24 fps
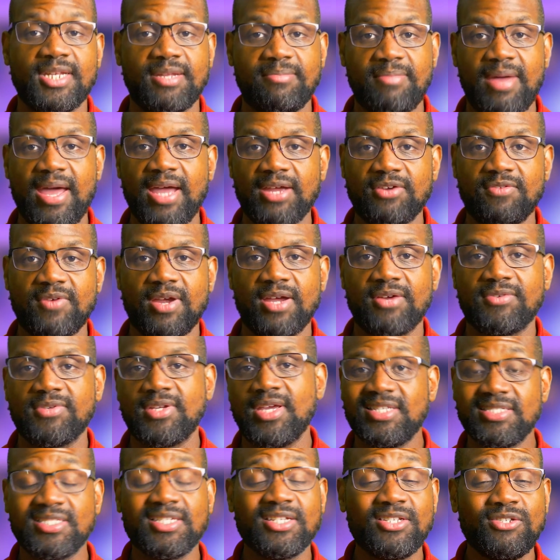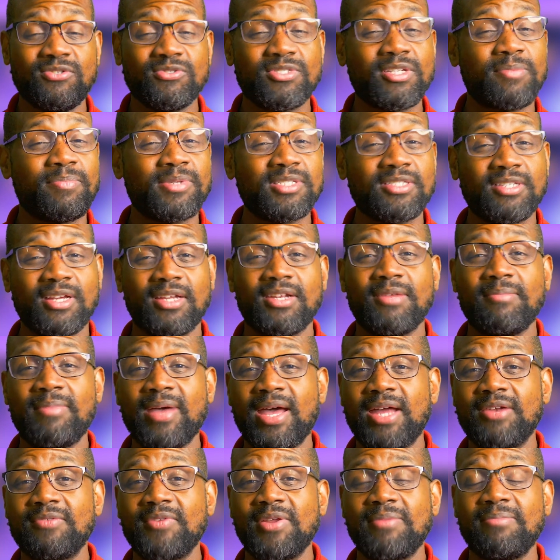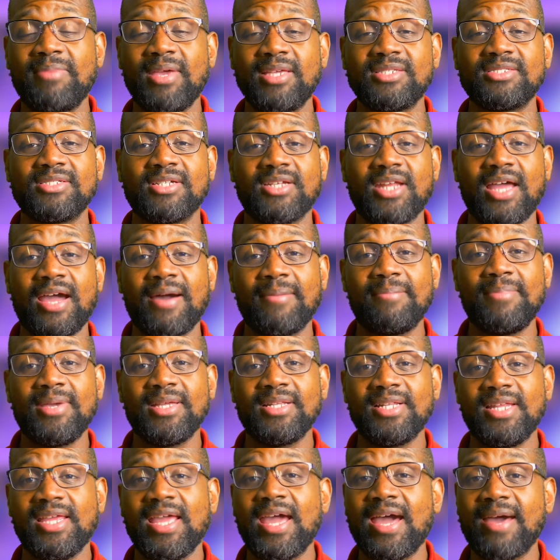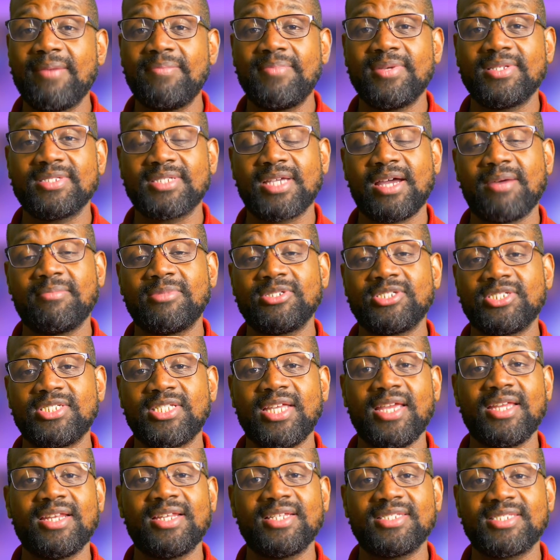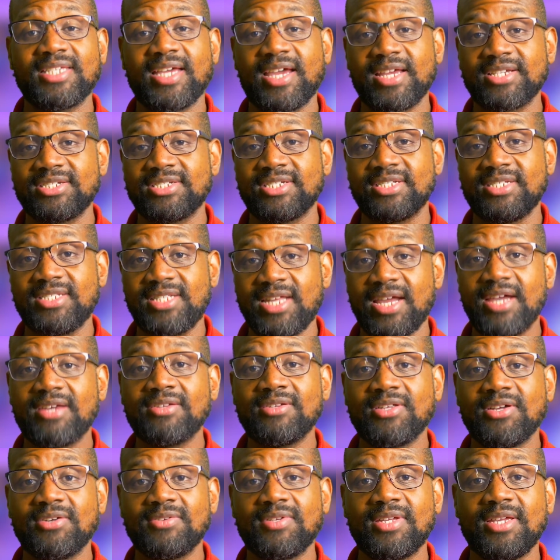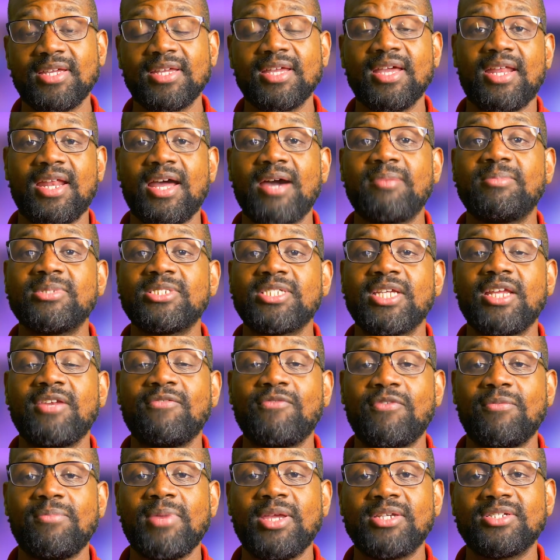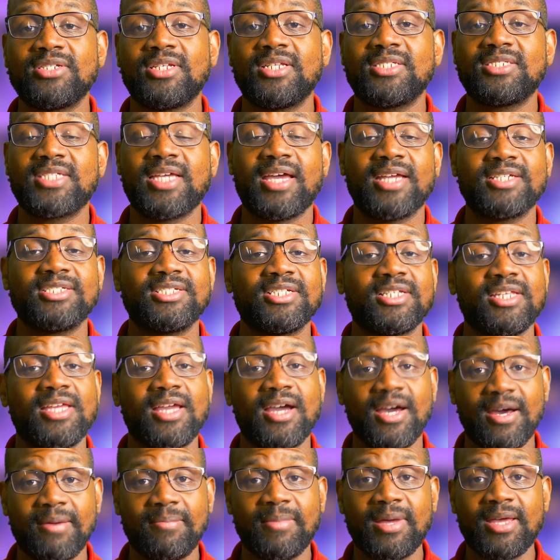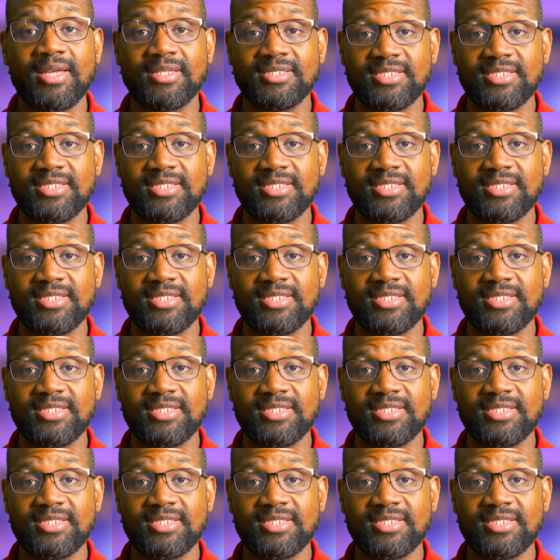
in the background. This can use up a ton of battery based on how big the app is, how much data it's actually downloading, and how much information it's actually up